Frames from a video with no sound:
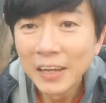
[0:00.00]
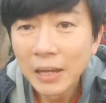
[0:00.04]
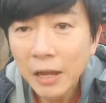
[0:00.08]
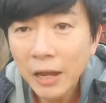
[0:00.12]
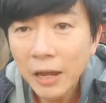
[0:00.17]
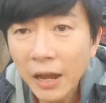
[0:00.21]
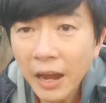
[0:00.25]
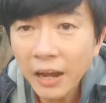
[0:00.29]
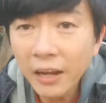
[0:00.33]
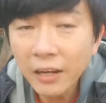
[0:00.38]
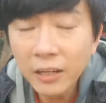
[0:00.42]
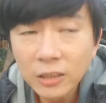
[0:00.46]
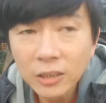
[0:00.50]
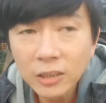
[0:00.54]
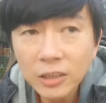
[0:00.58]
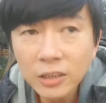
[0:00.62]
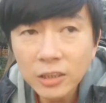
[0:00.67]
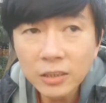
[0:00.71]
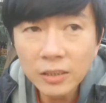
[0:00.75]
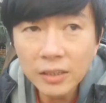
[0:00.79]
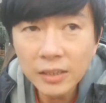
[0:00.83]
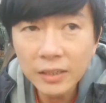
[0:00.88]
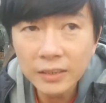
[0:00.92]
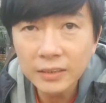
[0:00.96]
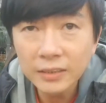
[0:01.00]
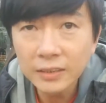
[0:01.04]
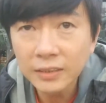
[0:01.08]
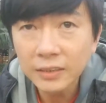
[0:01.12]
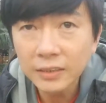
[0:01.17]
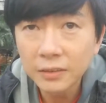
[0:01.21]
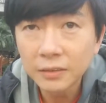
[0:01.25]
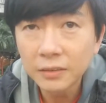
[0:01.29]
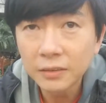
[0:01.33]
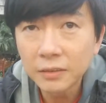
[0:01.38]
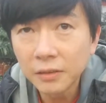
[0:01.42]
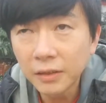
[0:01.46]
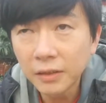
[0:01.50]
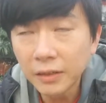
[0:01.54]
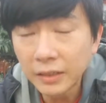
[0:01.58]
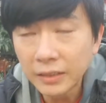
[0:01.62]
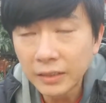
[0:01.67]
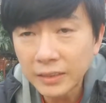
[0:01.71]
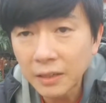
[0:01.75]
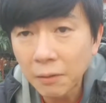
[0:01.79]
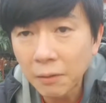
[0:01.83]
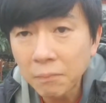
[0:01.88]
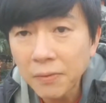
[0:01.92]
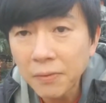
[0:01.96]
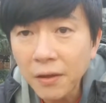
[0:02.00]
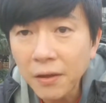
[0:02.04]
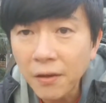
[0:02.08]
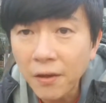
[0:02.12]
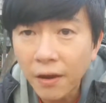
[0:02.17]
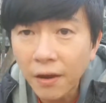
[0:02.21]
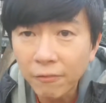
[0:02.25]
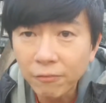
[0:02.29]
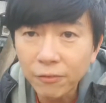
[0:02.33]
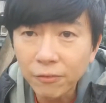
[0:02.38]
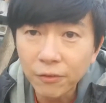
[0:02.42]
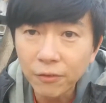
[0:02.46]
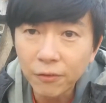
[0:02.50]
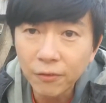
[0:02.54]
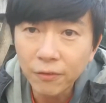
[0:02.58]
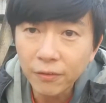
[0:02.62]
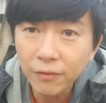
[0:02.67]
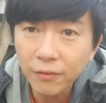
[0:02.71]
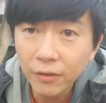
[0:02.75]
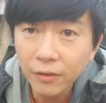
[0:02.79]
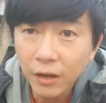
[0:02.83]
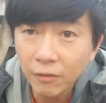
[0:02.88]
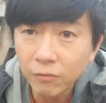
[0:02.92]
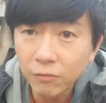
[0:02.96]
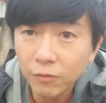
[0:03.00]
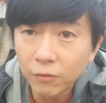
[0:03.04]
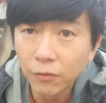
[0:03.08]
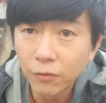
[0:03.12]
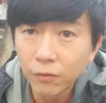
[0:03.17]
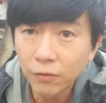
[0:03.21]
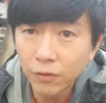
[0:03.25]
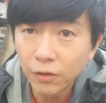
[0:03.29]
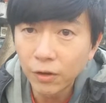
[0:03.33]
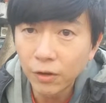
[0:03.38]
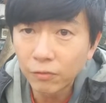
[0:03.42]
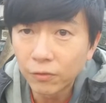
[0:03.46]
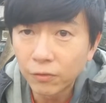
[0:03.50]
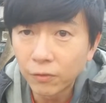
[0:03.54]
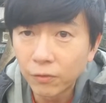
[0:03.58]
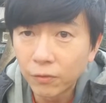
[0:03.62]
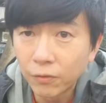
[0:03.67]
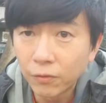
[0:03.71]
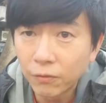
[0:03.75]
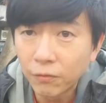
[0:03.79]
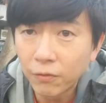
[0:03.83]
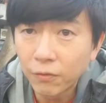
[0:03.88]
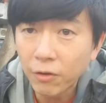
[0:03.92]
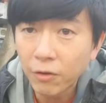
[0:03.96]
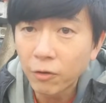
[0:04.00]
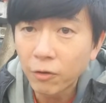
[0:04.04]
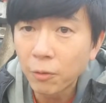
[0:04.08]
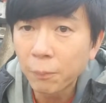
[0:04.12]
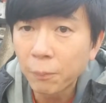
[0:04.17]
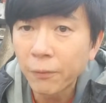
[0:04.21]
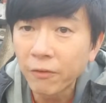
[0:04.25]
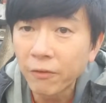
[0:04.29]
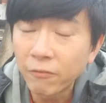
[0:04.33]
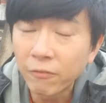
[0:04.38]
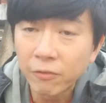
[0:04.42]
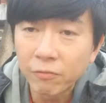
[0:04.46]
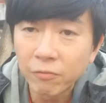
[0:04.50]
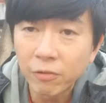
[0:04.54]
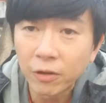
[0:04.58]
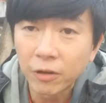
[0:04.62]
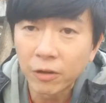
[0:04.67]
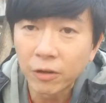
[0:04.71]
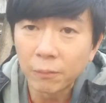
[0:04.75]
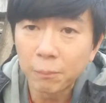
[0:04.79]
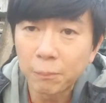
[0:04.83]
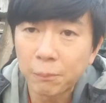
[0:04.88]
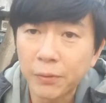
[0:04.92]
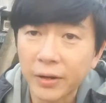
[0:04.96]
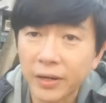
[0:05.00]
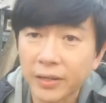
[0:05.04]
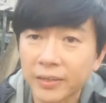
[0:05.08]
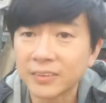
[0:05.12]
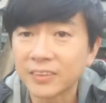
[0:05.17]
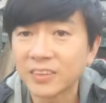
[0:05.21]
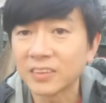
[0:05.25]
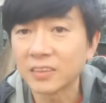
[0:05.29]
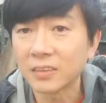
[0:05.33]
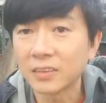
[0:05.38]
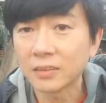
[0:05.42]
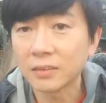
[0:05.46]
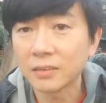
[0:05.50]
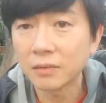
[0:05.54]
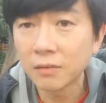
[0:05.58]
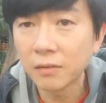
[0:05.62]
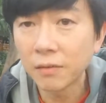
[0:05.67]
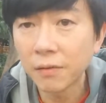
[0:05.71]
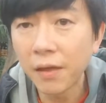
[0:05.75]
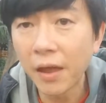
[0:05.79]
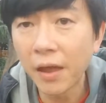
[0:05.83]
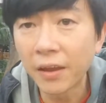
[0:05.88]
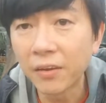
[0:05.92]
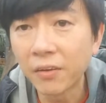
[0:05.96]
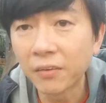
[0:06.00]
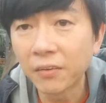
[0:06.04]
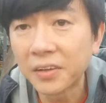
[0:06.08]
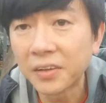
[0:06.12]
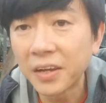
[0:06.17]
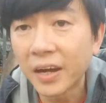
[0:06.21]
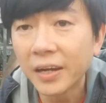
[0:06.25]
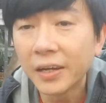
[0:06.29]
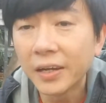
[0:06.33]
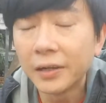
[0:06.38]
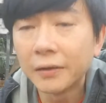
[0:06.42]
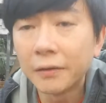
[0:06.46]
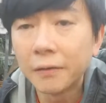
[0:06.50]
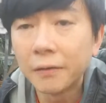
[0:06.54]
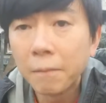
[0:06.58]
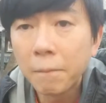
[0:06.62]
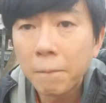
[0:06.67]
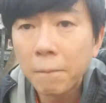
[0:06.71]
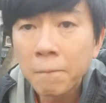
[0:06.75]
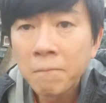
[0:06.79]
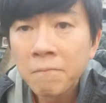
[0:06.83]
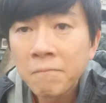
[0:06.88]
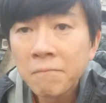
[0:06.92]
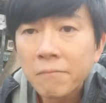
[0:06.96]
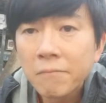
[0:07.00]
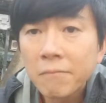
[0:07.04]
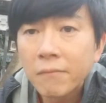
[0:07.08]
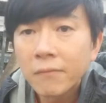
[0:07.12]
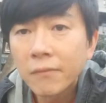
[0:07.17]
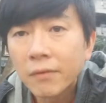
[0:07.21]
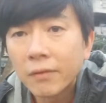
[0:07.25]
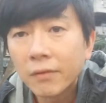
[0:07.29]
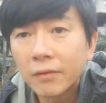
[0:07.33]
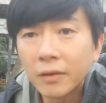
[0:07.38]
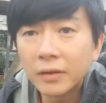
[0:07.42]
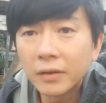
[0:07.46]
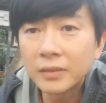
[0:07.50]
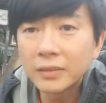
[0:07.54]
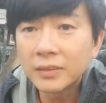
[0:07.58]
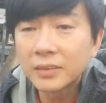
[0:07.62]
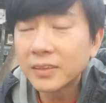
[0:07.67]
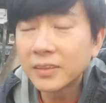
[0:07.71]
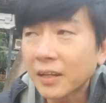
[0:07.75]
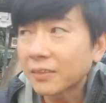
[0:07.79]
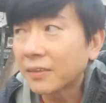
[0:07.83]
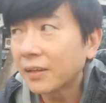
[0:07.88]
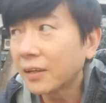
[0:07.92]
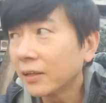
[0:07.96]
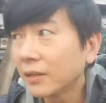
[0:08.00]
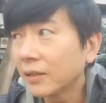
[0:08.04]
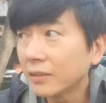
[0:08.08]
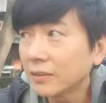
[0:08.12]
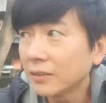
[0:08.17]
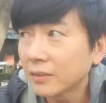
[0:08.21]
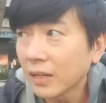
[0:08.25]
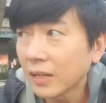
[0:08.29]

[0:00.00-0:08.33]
Energy is something you have to recuperate with your practices and your diet. It's nothing.